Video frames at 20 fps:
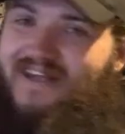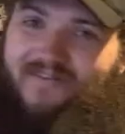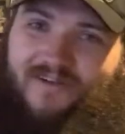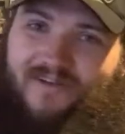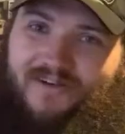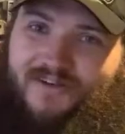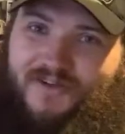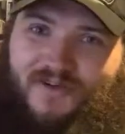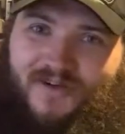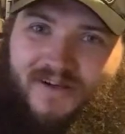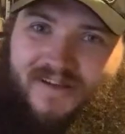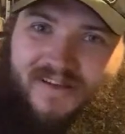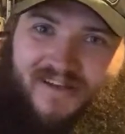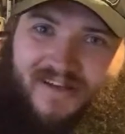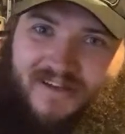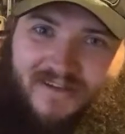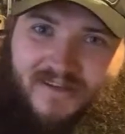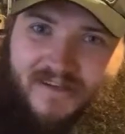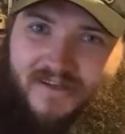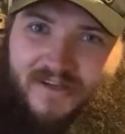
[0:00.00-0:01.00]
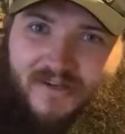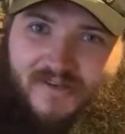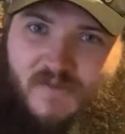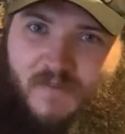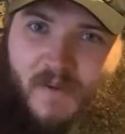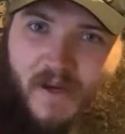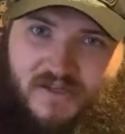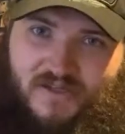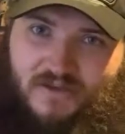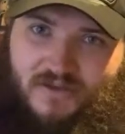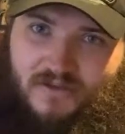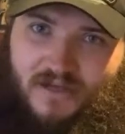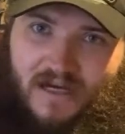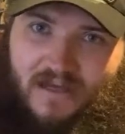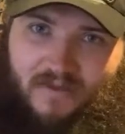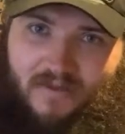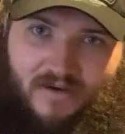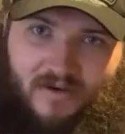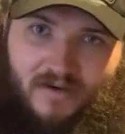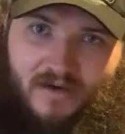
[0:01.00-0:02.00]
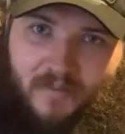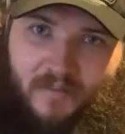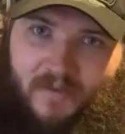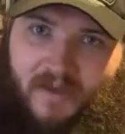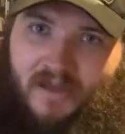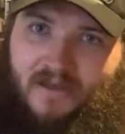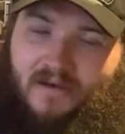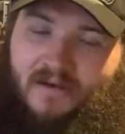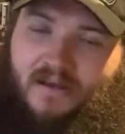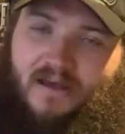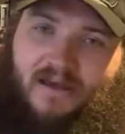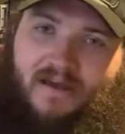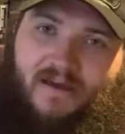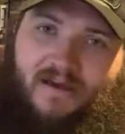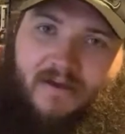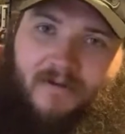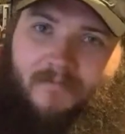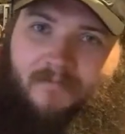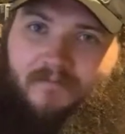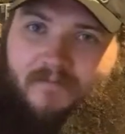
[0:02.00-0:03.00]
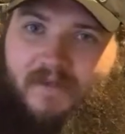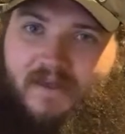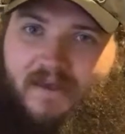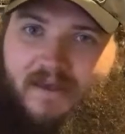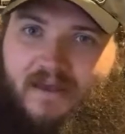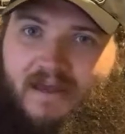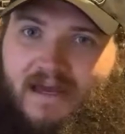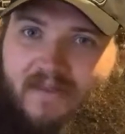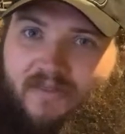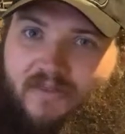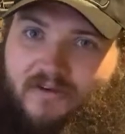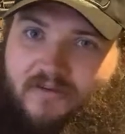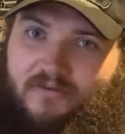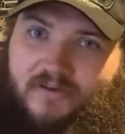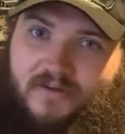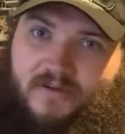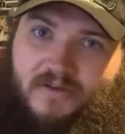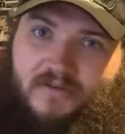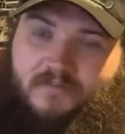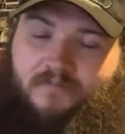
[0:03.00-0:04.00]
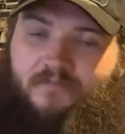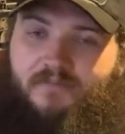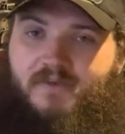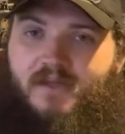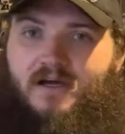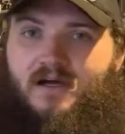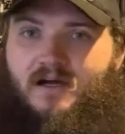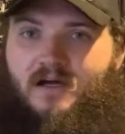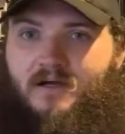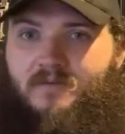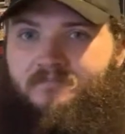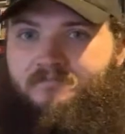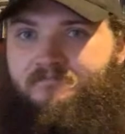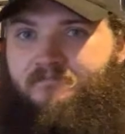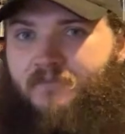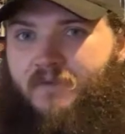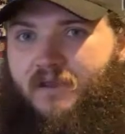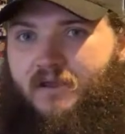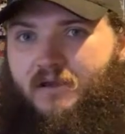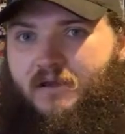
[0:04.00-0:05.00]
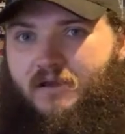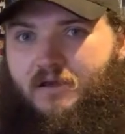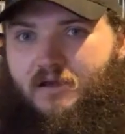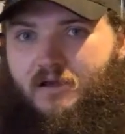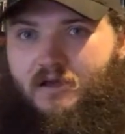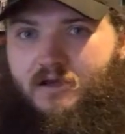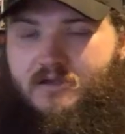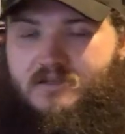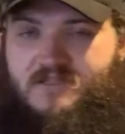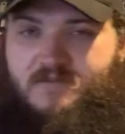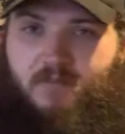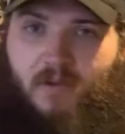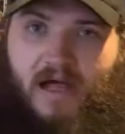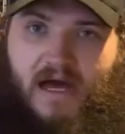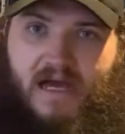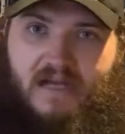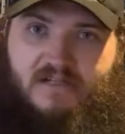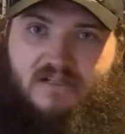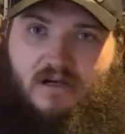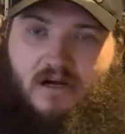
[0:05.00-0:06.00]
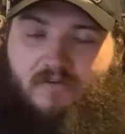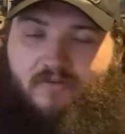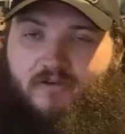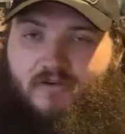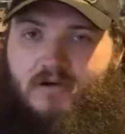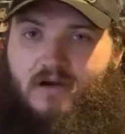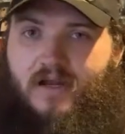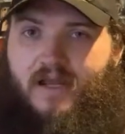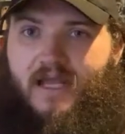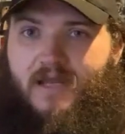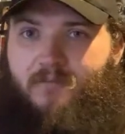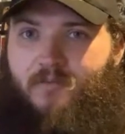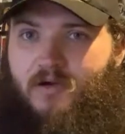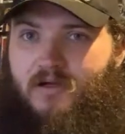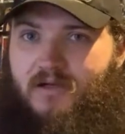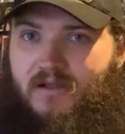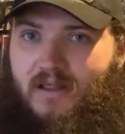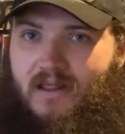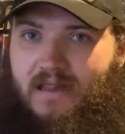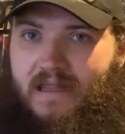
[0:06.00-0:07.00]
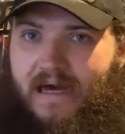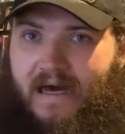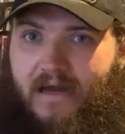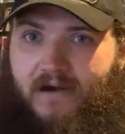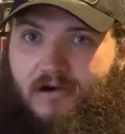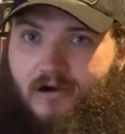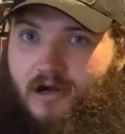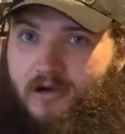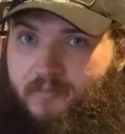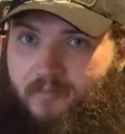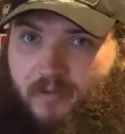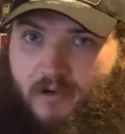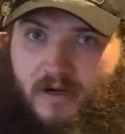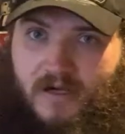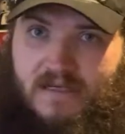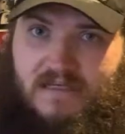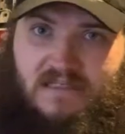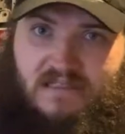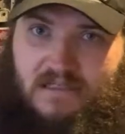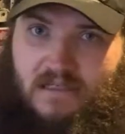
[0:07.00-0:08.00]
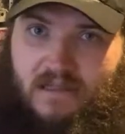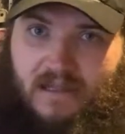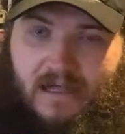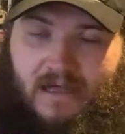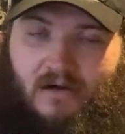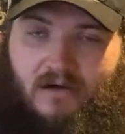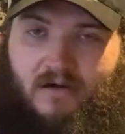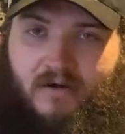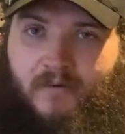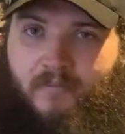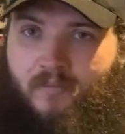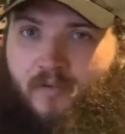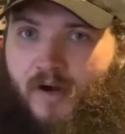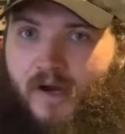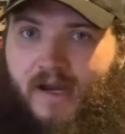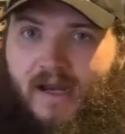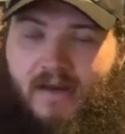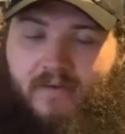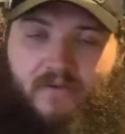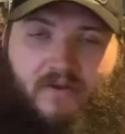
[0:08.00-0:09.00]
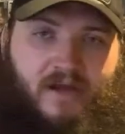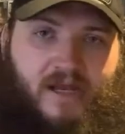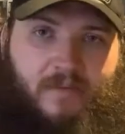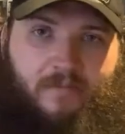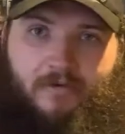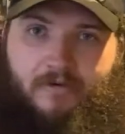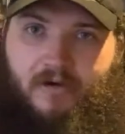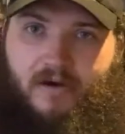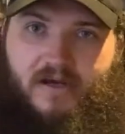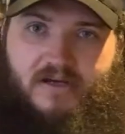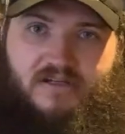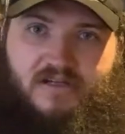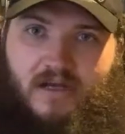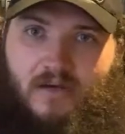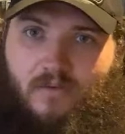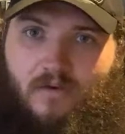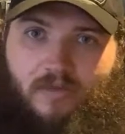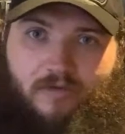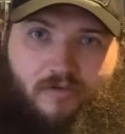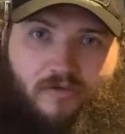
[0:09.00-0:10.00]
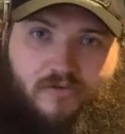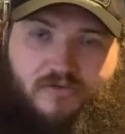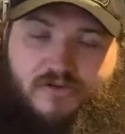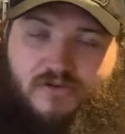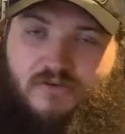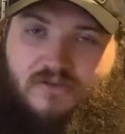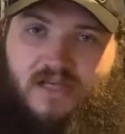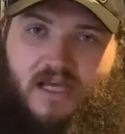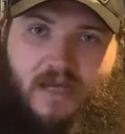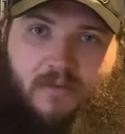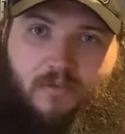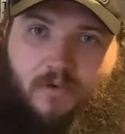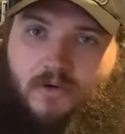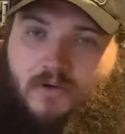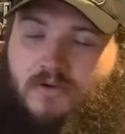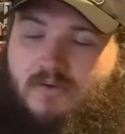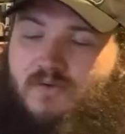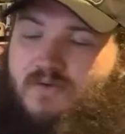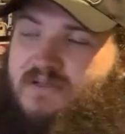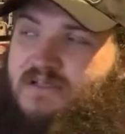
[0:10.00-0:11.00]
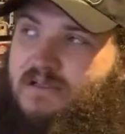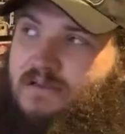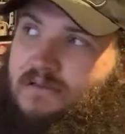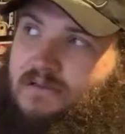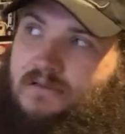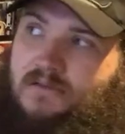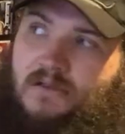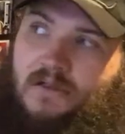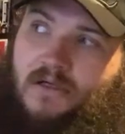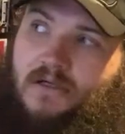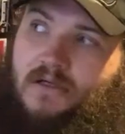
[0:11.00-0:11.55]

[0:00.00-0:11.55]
even do anything, special either. I mean, he had the splash off the ring apron to the ladder on Priest, and the ladder didn't break, and then him and Ricochet went through the two tables, and